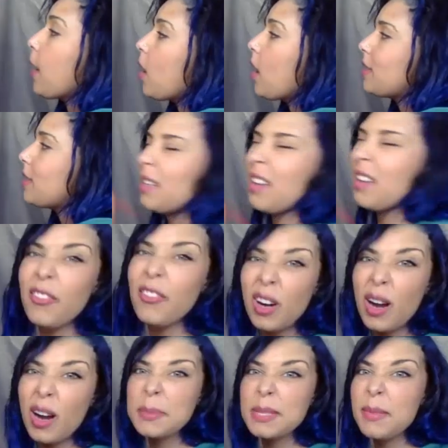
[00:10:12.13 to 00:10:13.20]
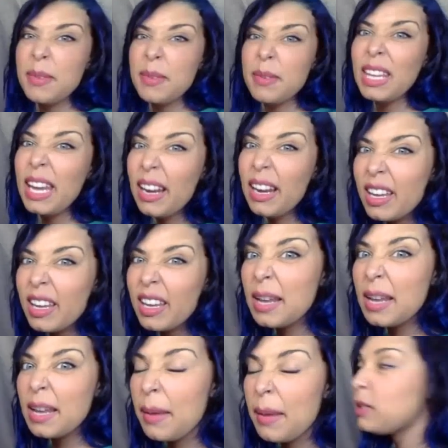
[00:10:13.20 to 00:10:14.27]
I want to cover up some of the
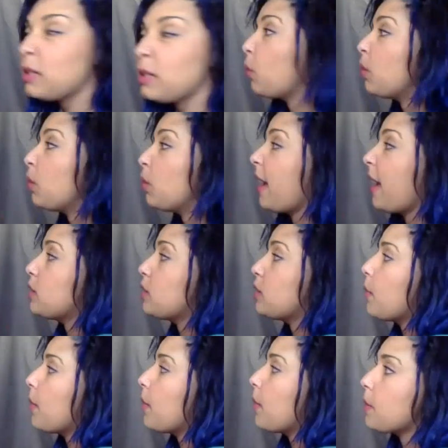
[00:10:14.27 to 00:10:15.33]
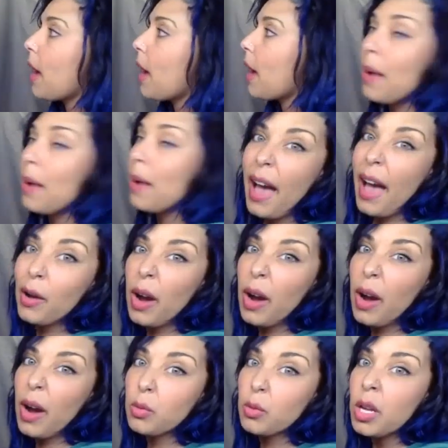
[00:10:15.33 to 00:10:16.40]
areas I maybe don't like so much about my
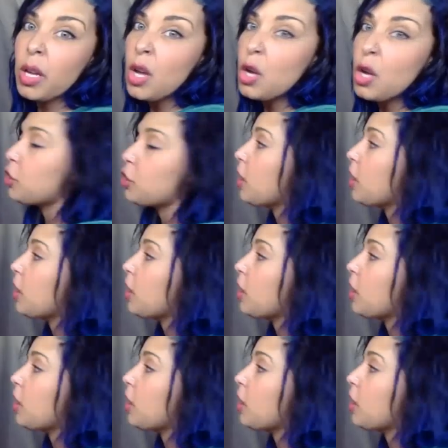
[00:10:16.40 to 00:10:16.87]
background.